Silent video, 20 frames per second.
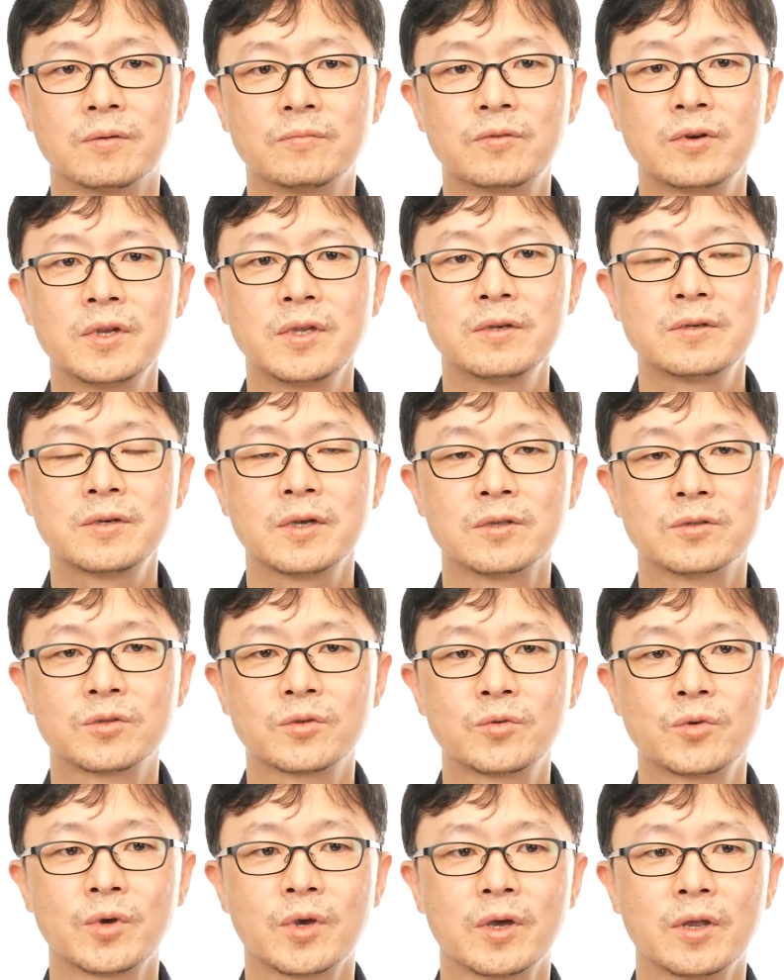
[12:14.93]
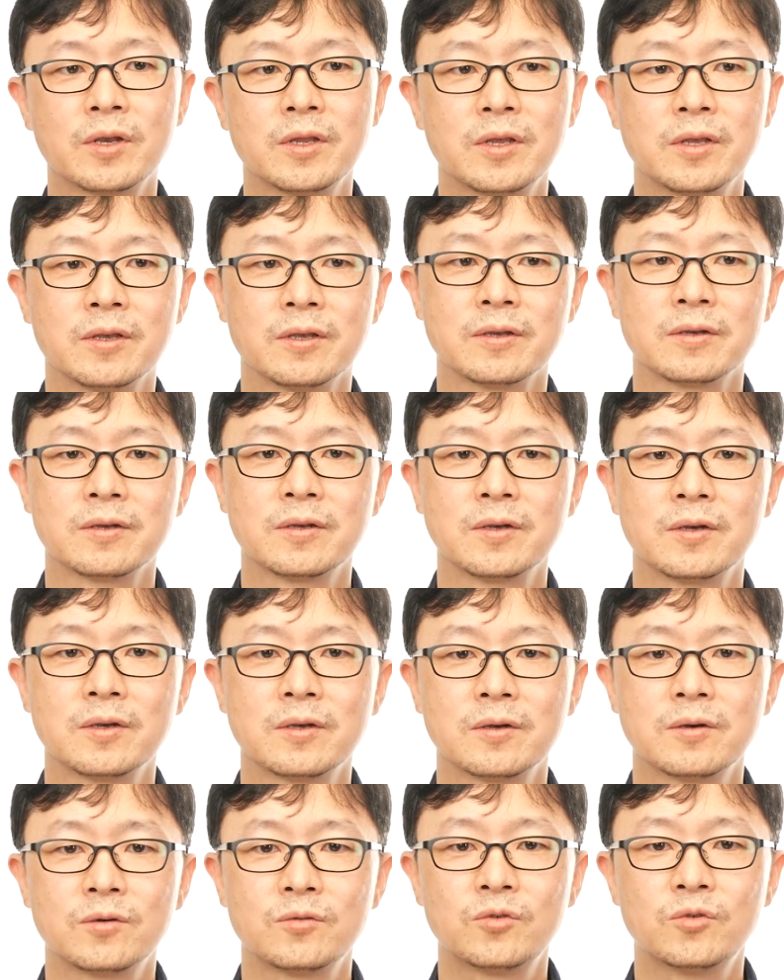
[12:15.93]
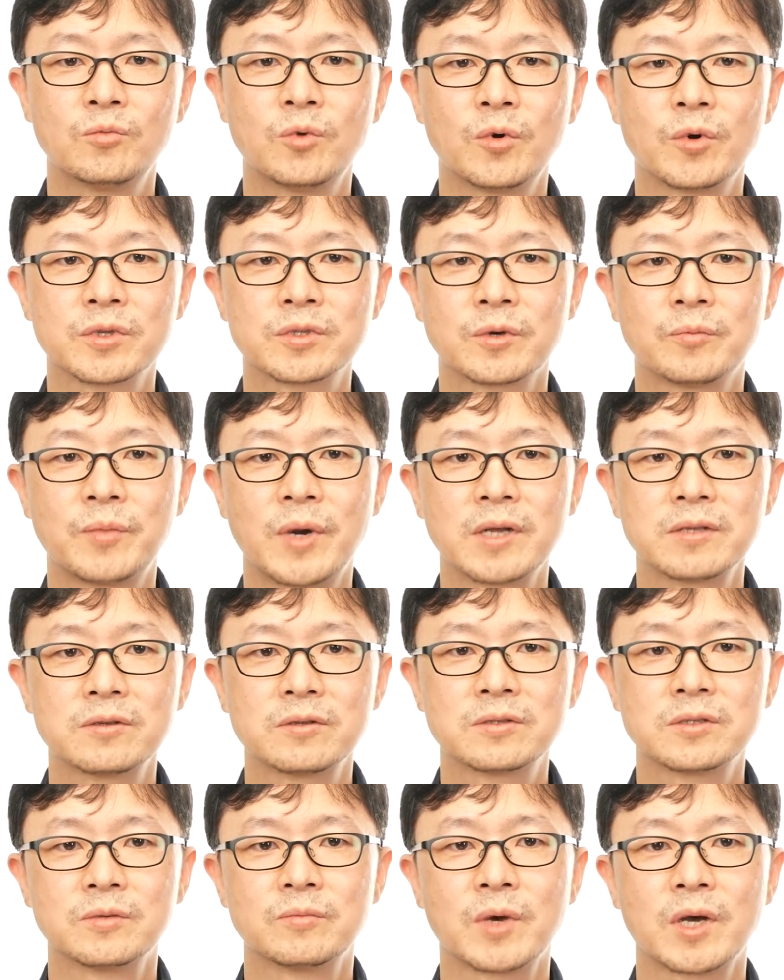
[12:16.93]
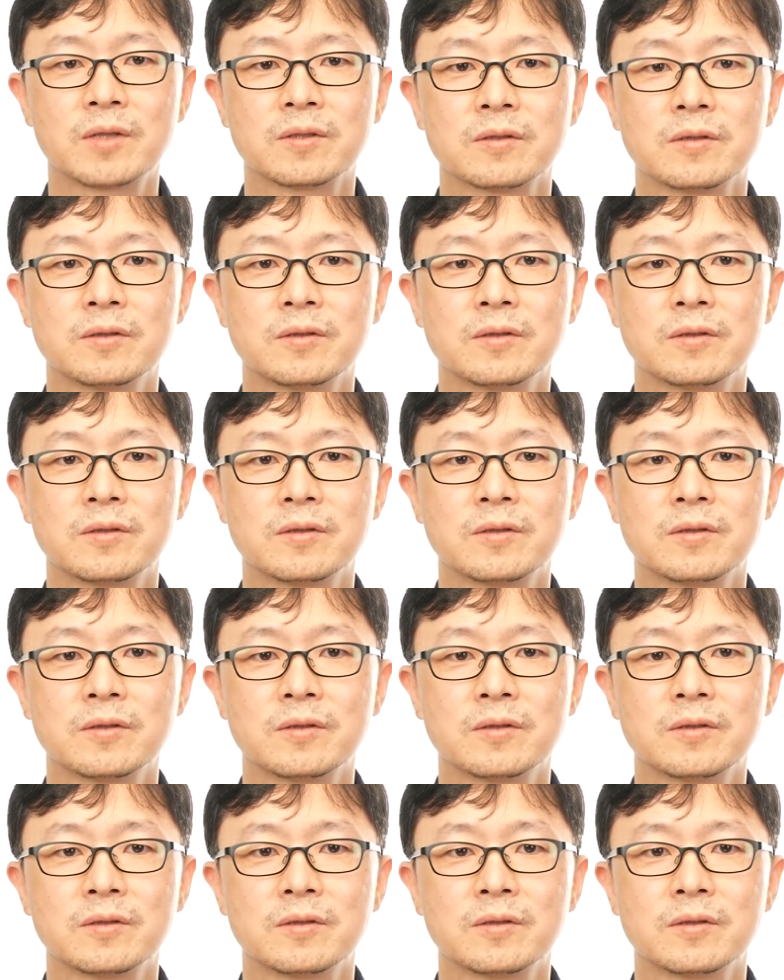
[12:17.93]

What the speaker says: We didn't